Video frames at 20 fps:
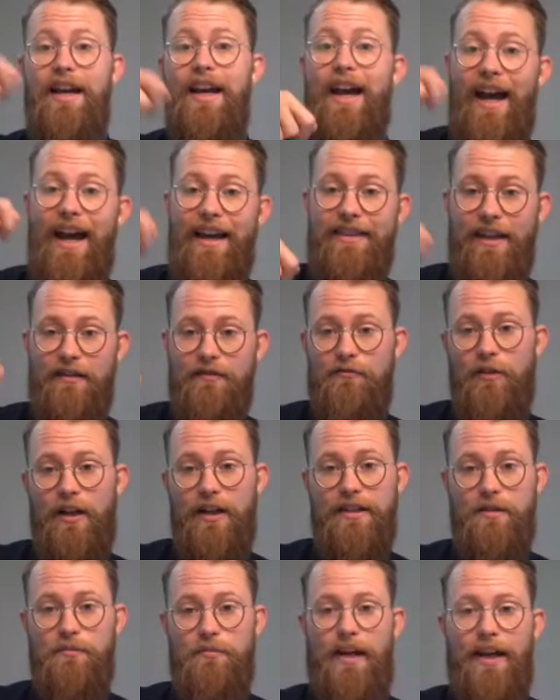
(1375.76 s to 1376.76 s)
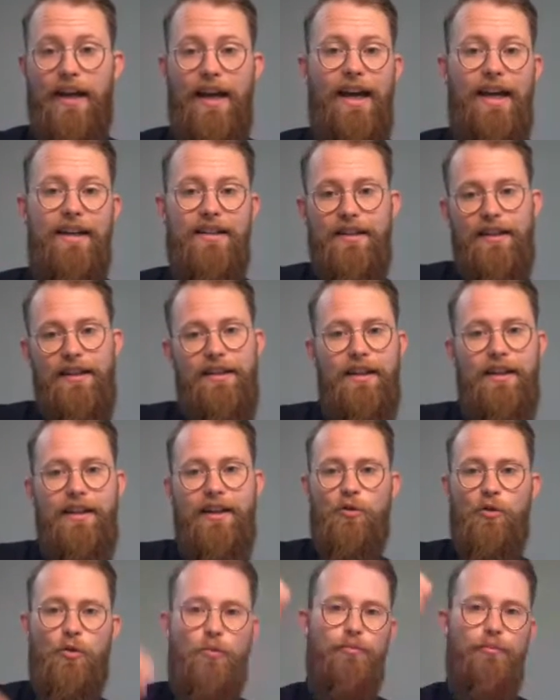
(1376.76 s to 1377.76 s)
and then write them by hand, and then
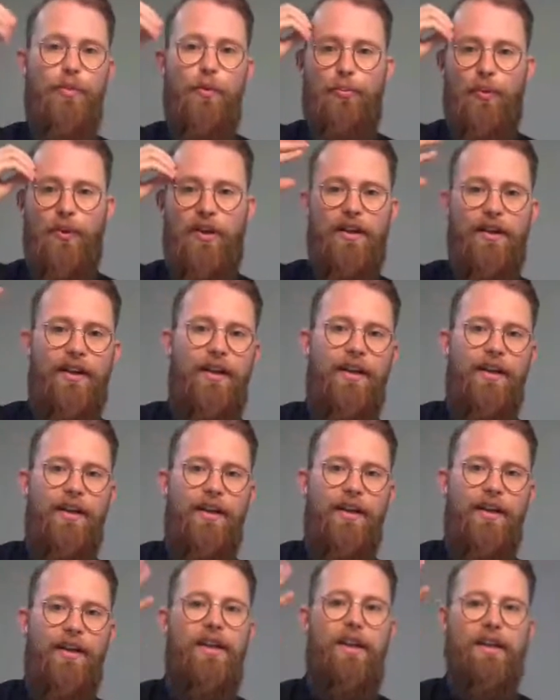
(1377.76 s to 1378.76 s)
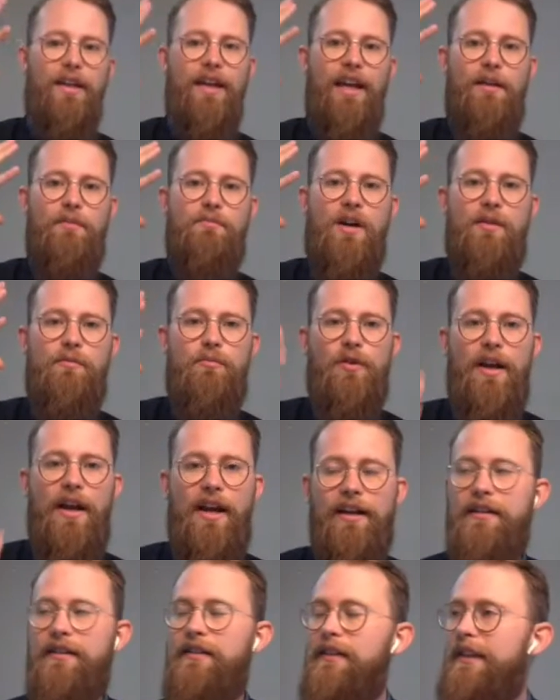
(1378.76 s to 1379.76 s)
it will be in my
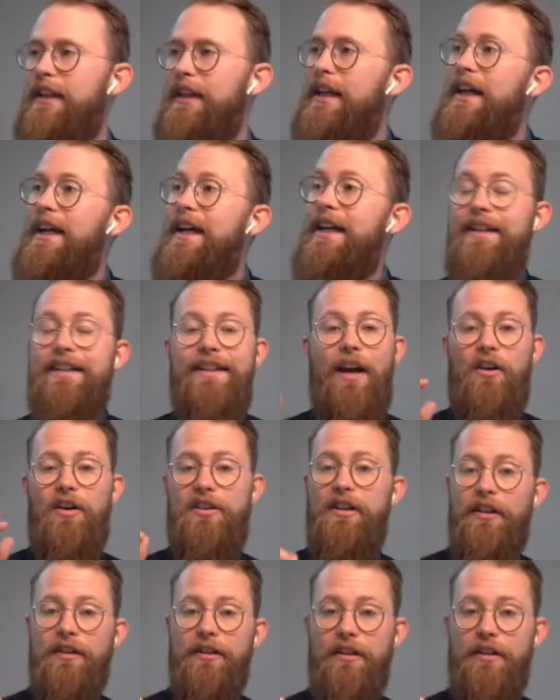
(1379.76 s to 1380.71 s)
brain. Now, another